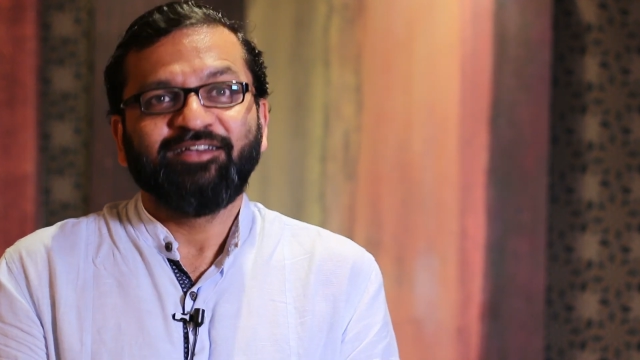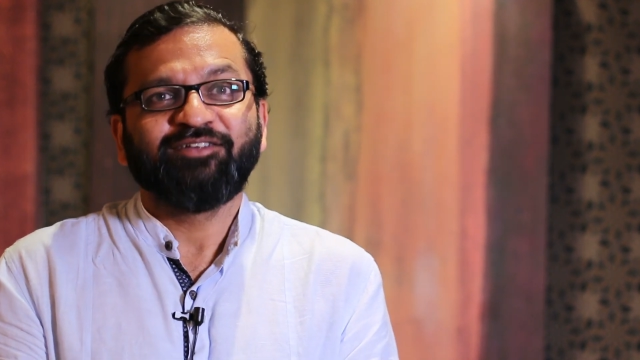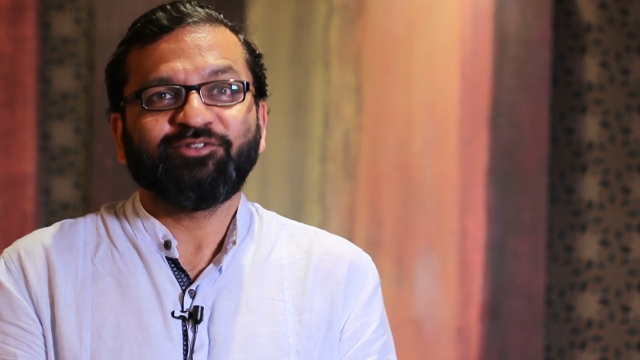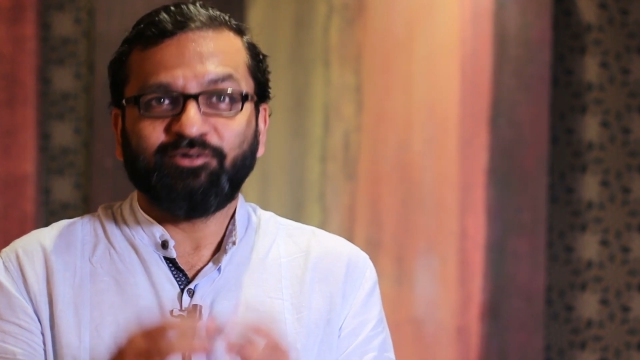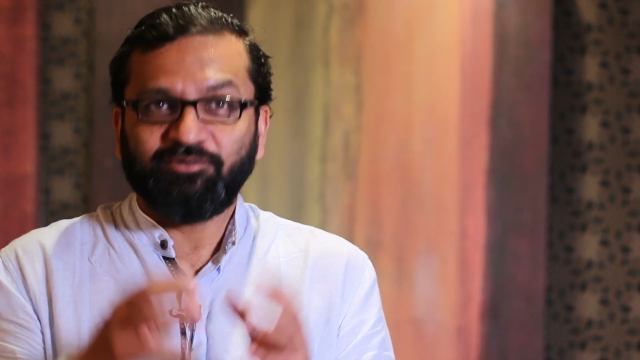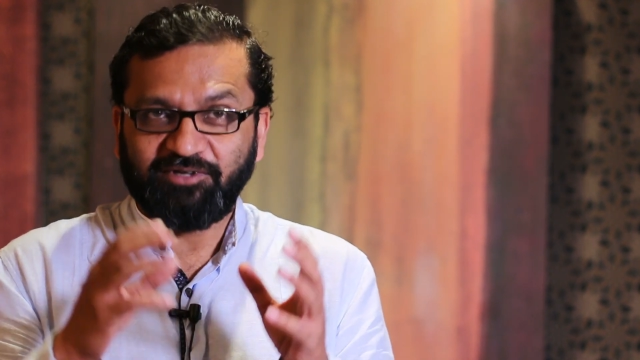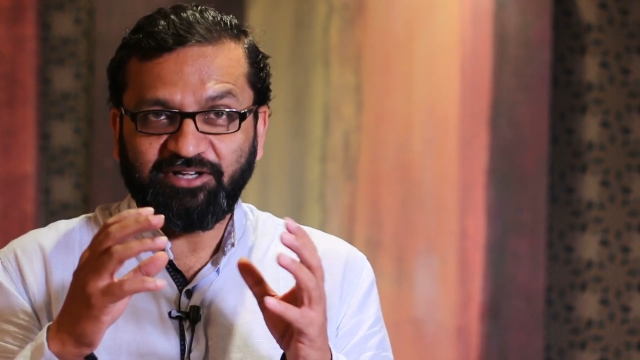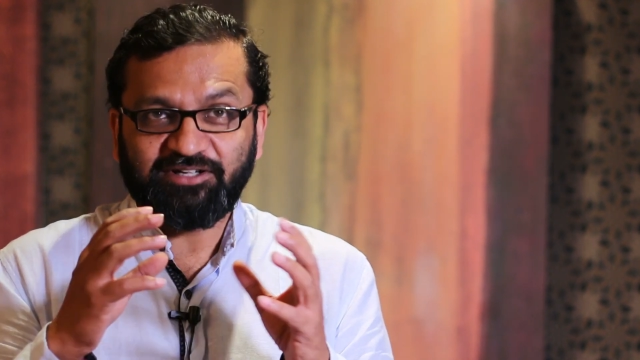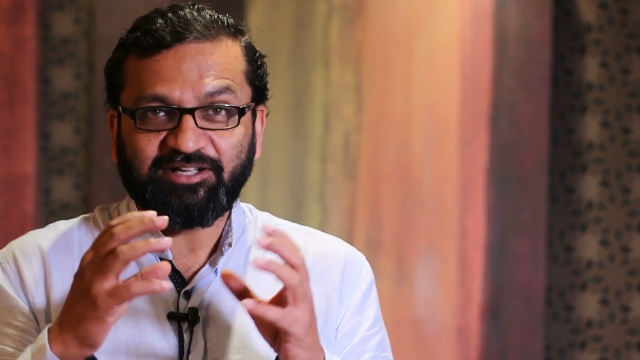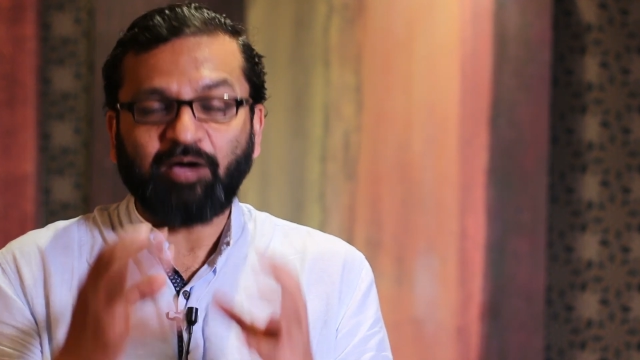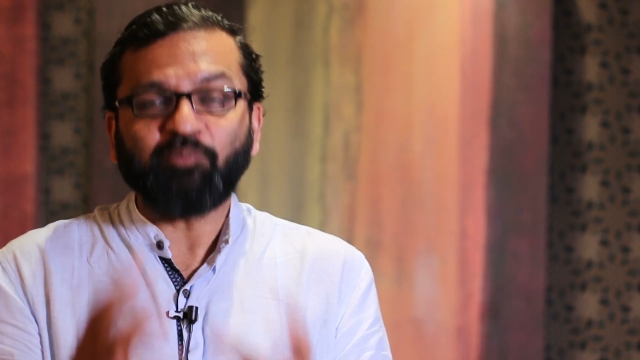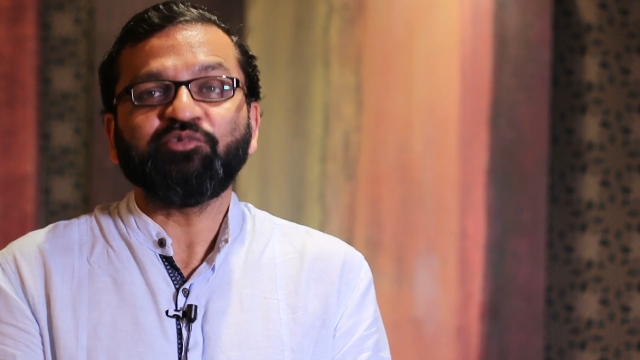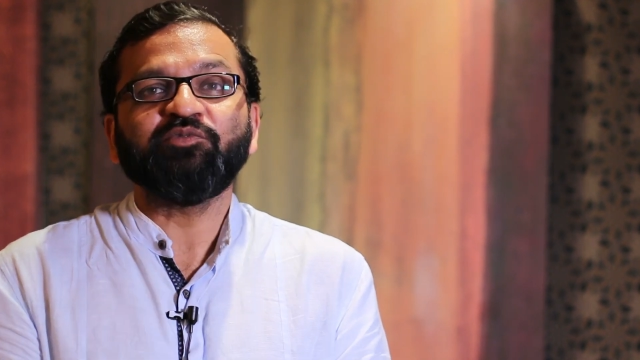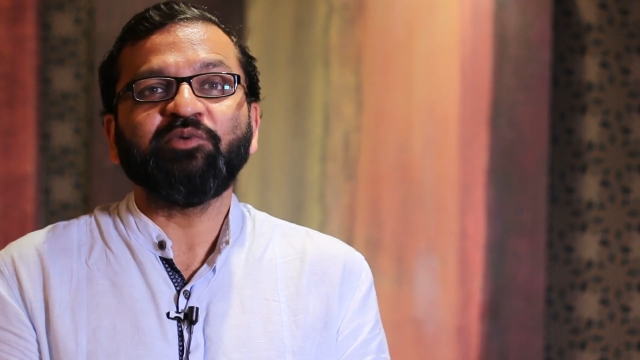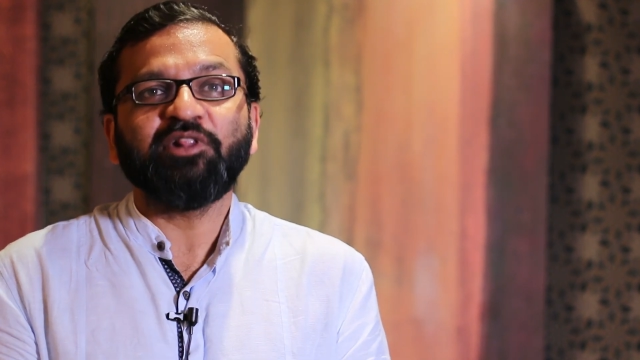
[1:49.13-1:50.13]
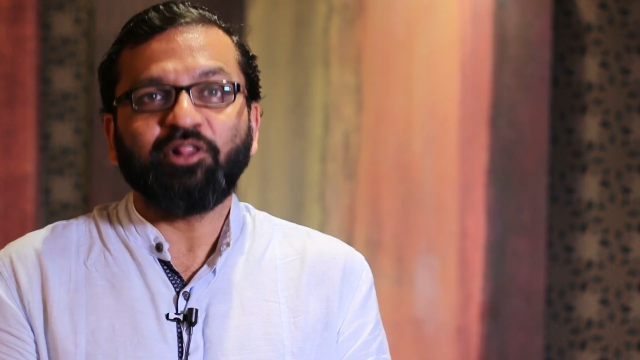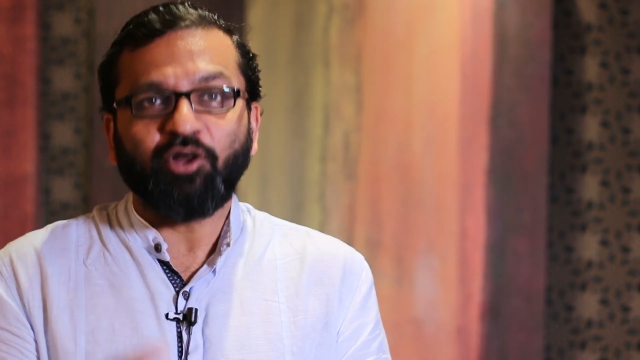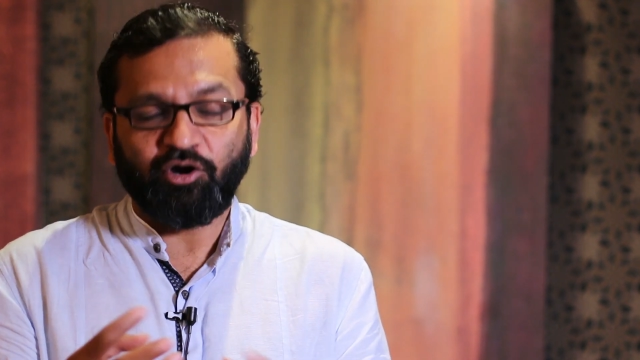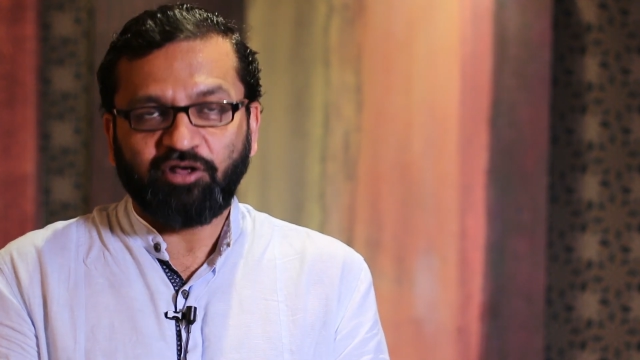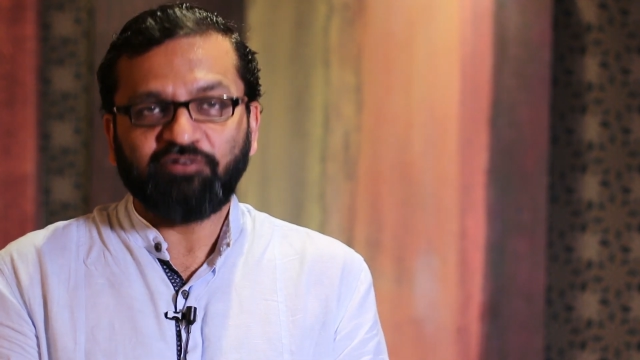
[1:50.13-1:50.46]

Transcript: So it comes with a lot